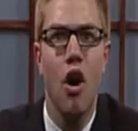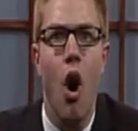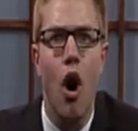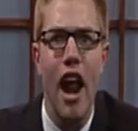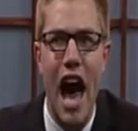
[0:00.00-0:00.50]

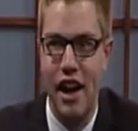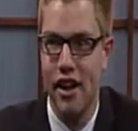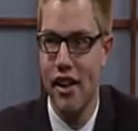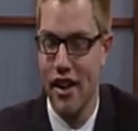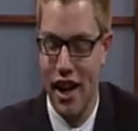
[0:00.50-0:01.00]
Hold on,
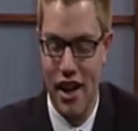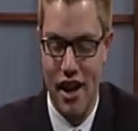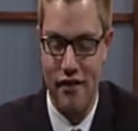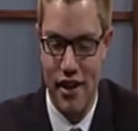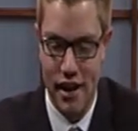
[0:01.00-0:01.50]
gotta get
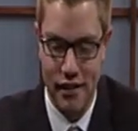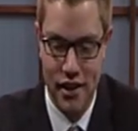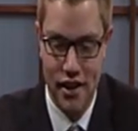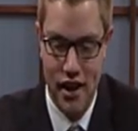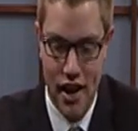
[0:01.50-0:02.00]
on video.
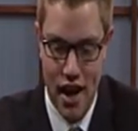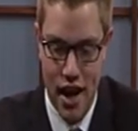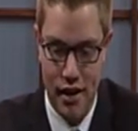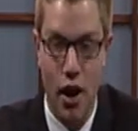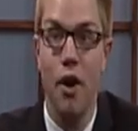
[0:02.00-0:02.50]

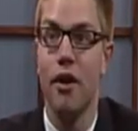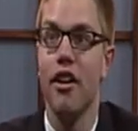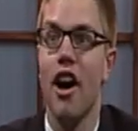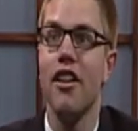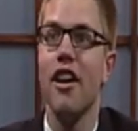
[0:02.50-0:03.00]
Oh,
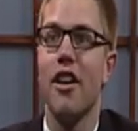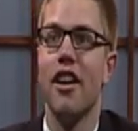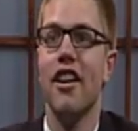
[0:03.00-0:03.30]
look,